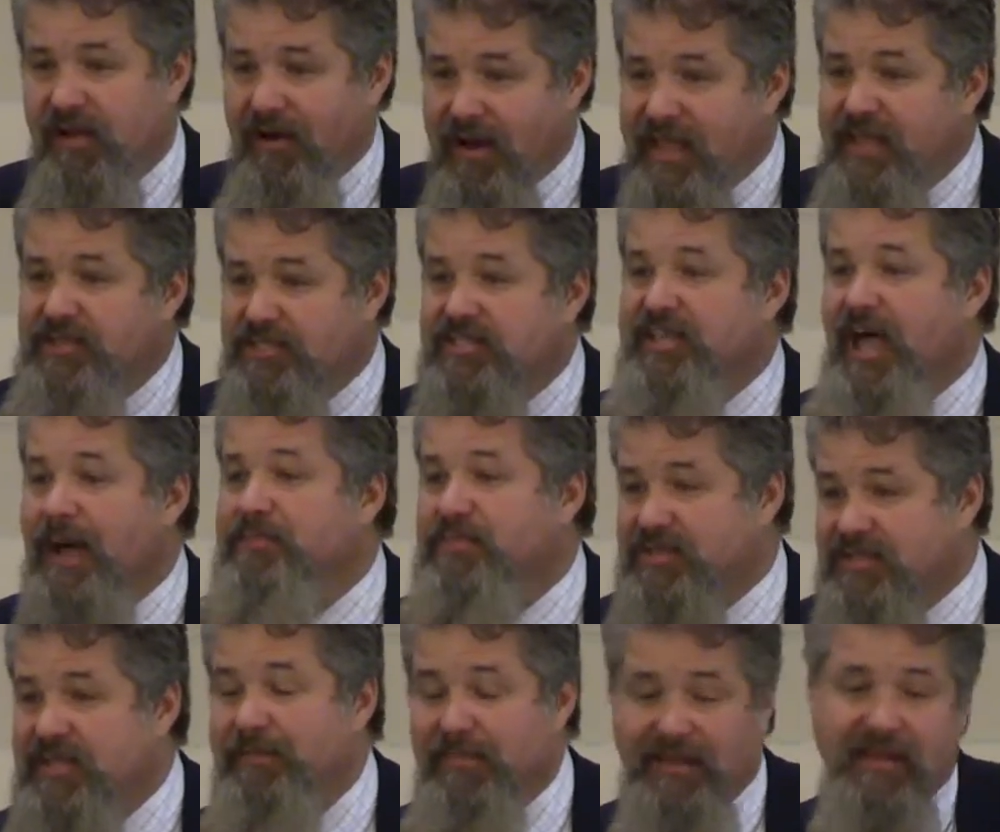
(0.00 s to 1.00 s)
there is some
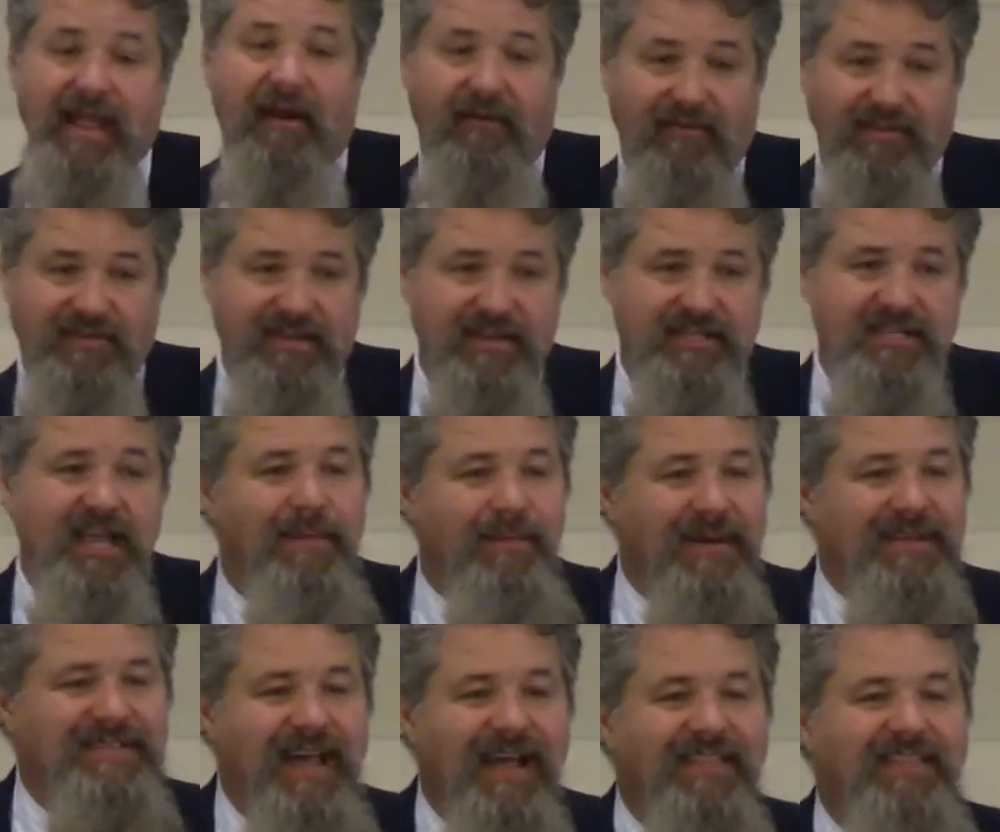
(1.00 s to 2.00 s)
similarities,
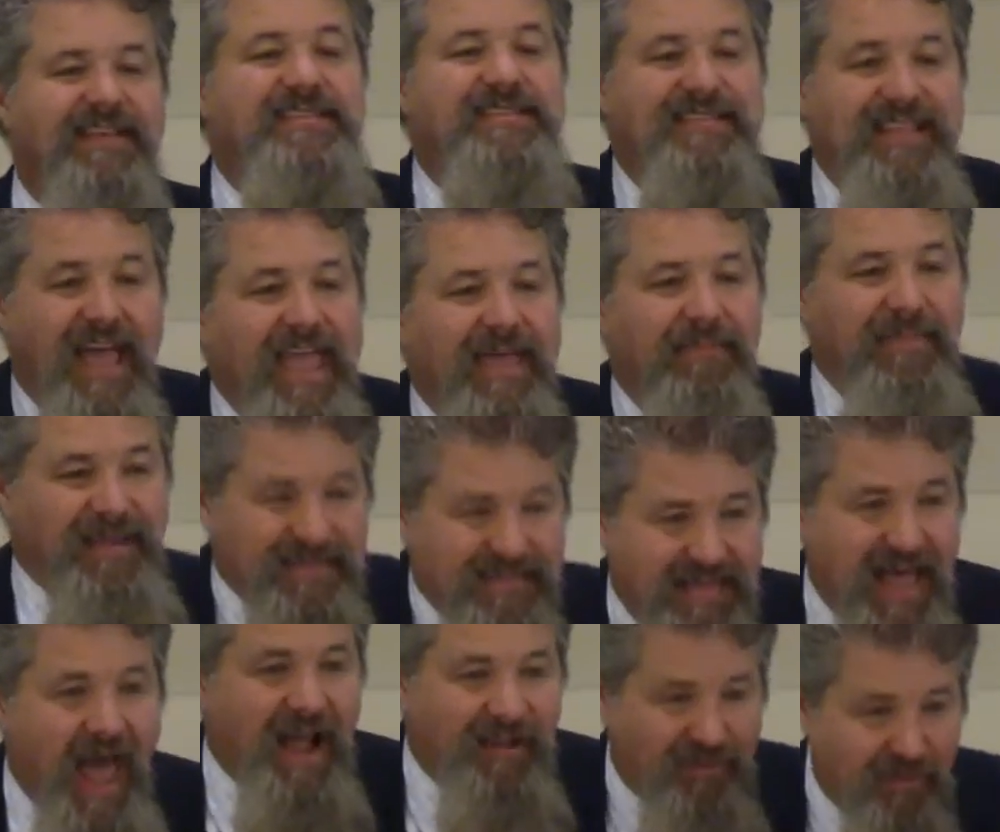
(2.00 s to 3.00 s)
but it's not the same
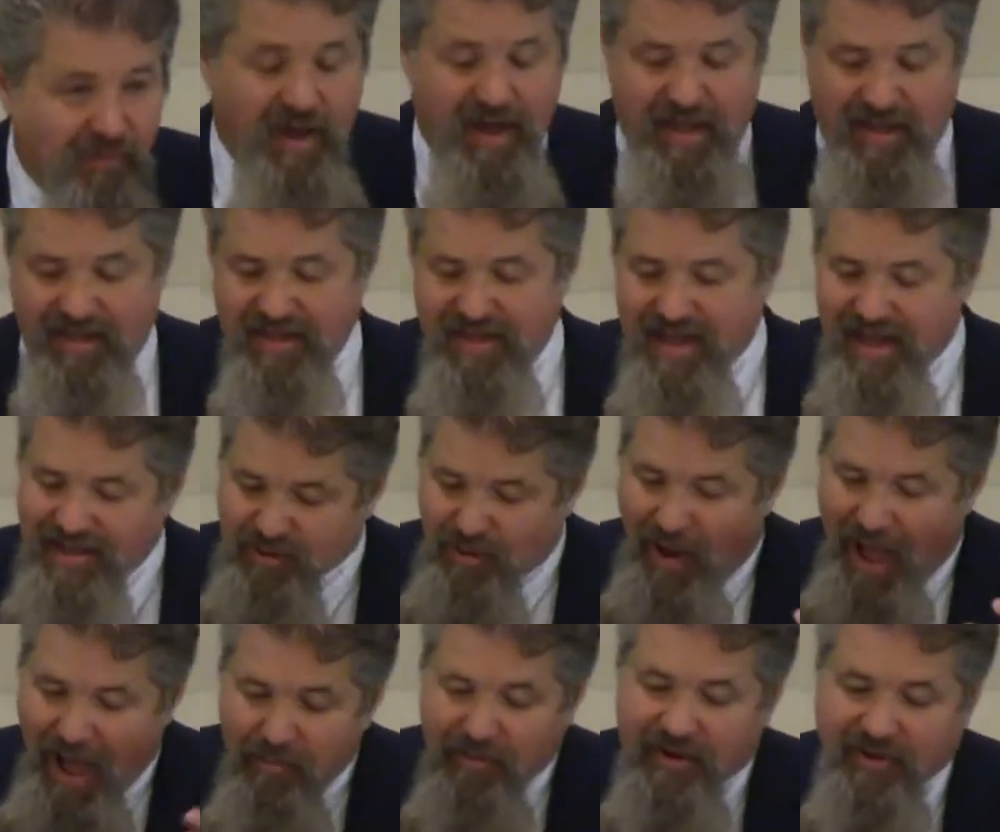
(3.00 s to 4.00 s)
exact way. And so
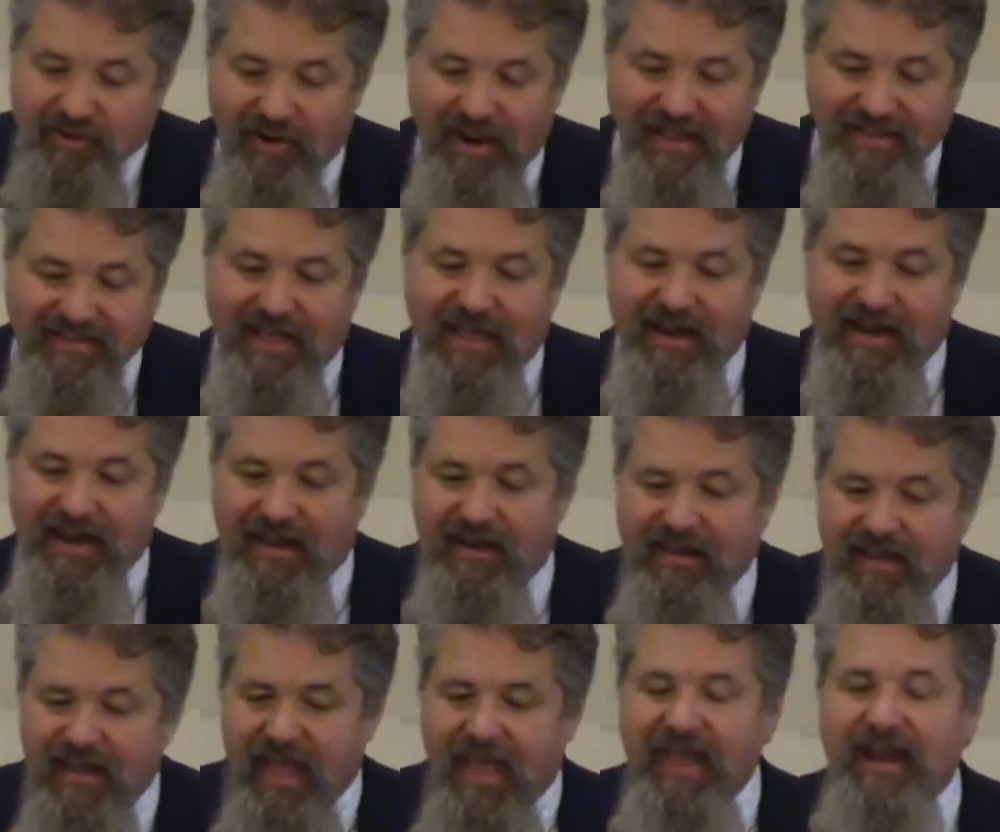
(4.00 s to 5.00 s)
I would have translated
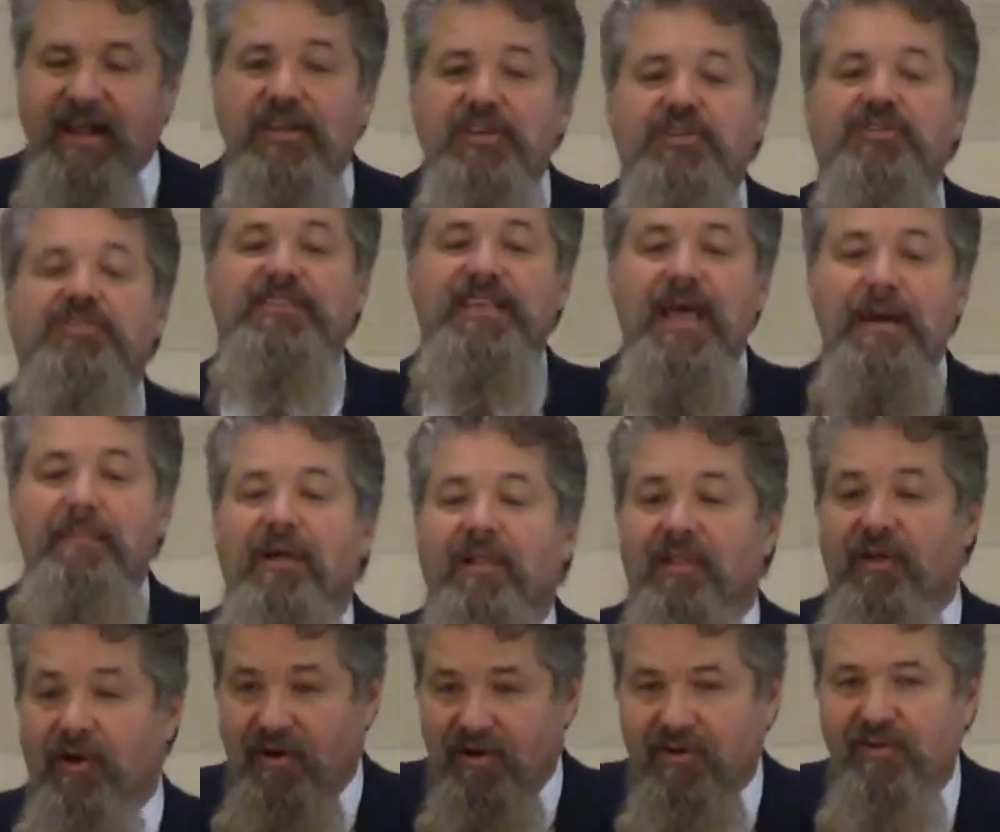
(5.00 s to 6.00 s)
it in a
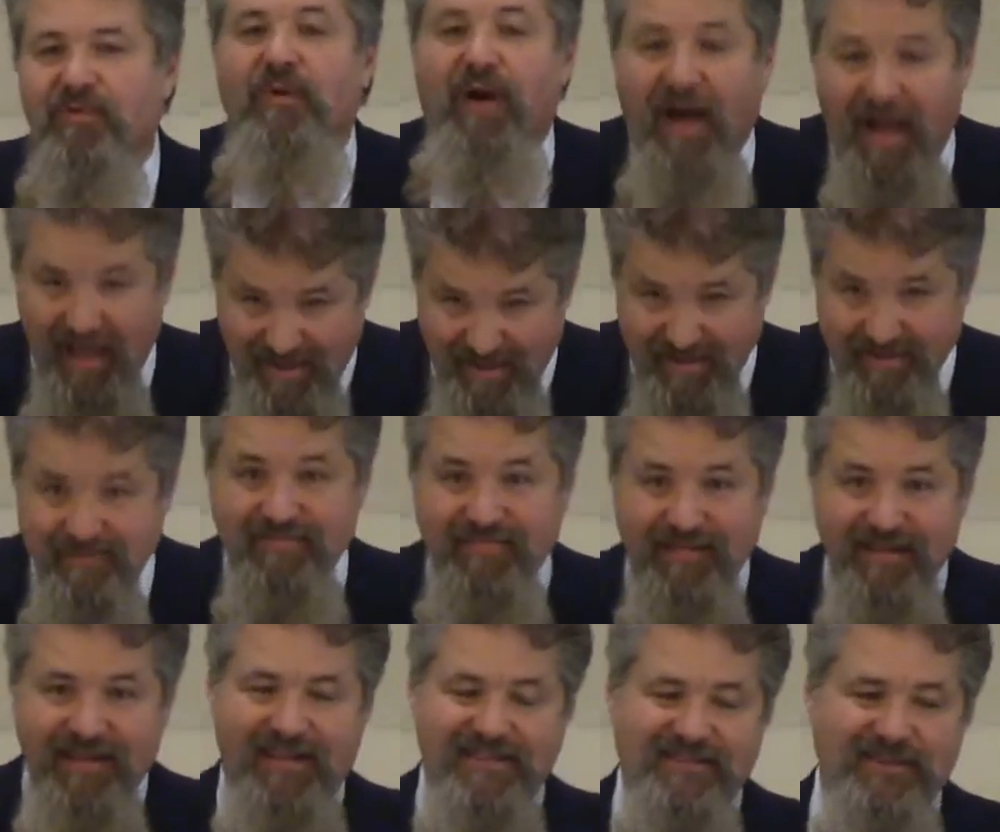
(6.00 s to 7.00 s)
similar way.
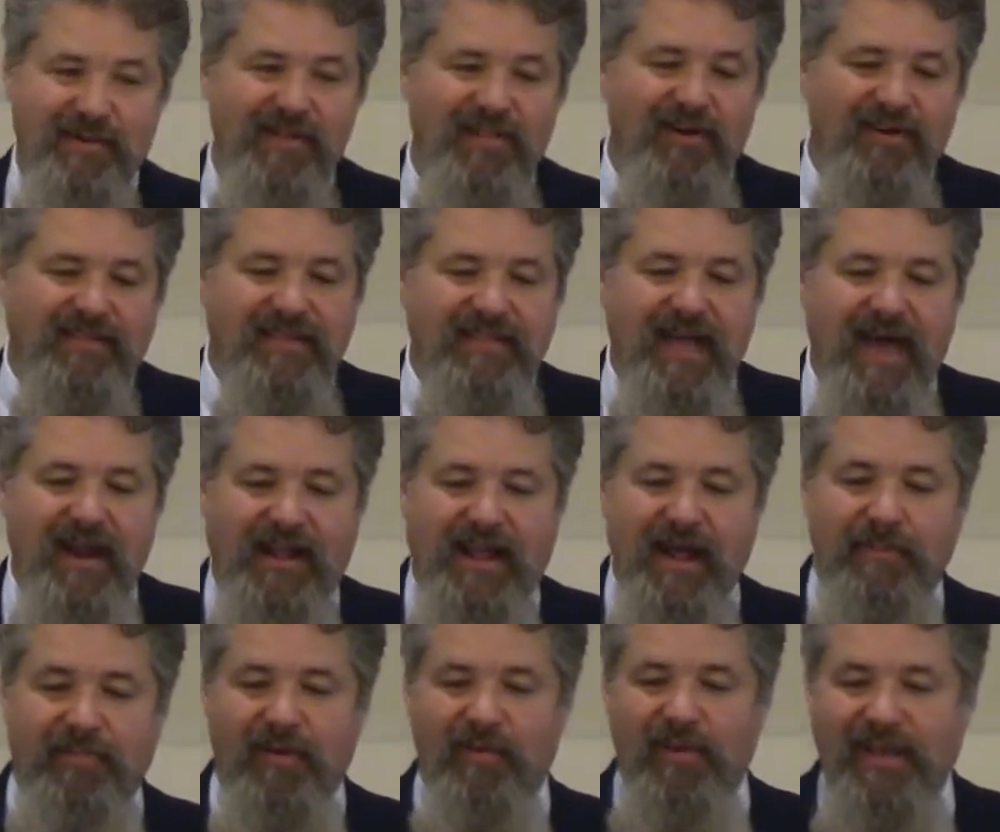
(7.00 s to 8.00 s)
And so we looked at that a
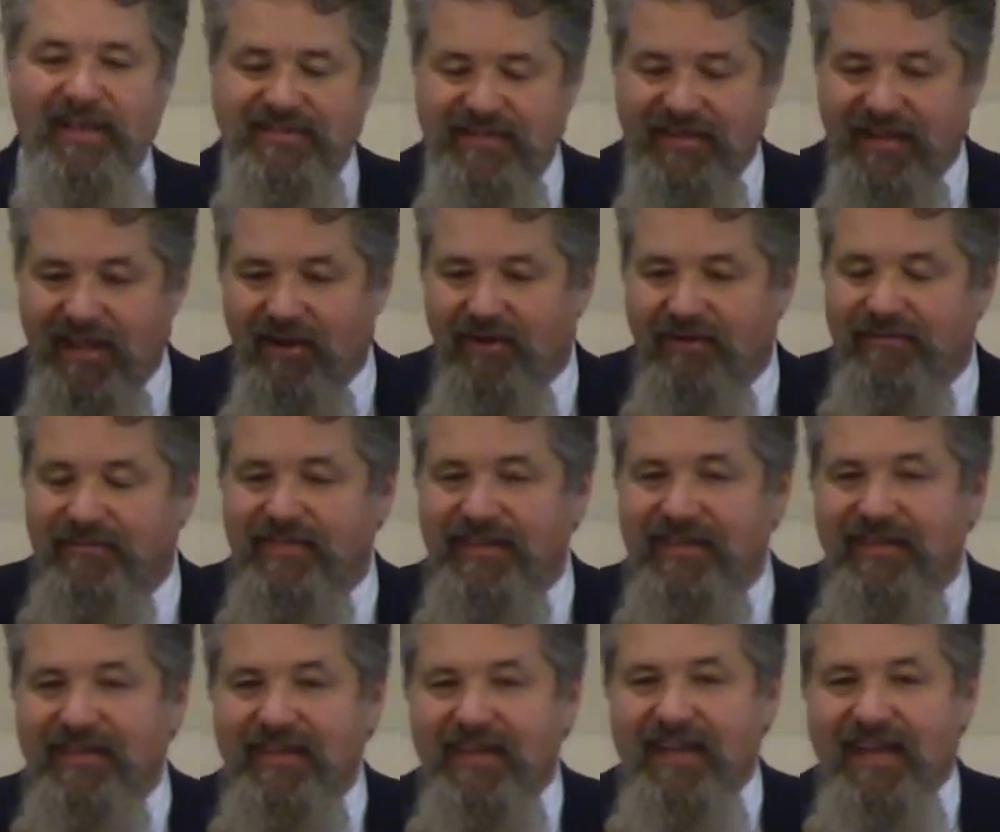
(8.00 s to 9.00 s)
couple of weeks ago.
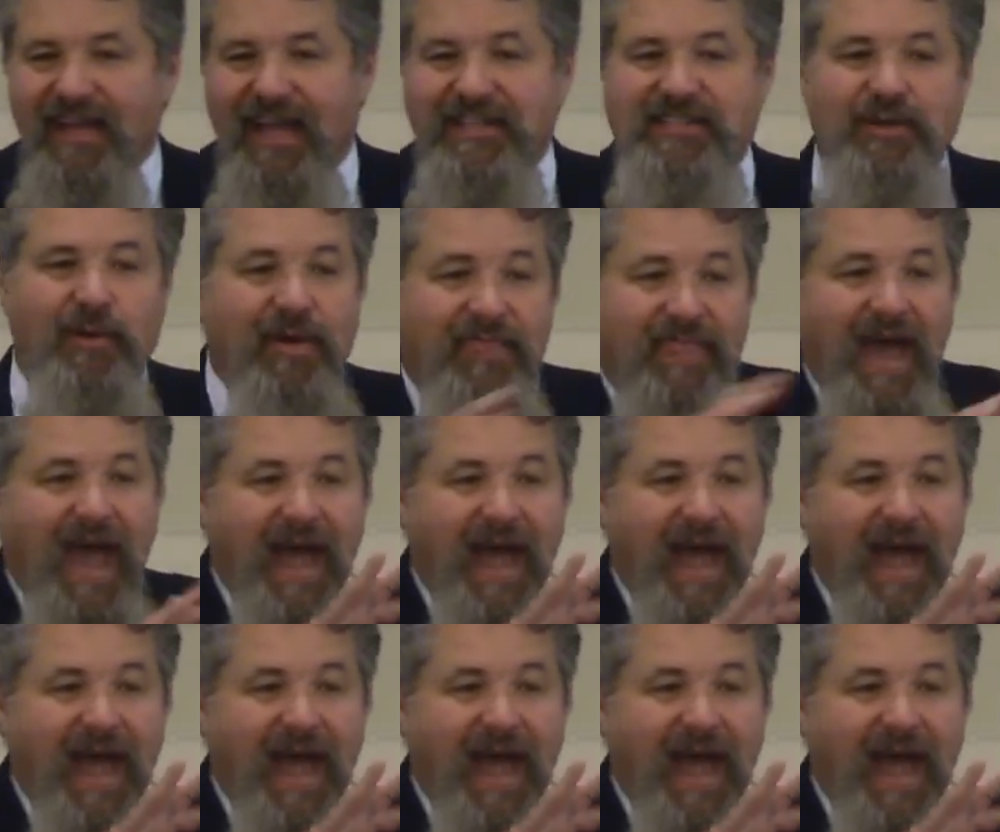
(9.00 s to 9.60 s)
And so, with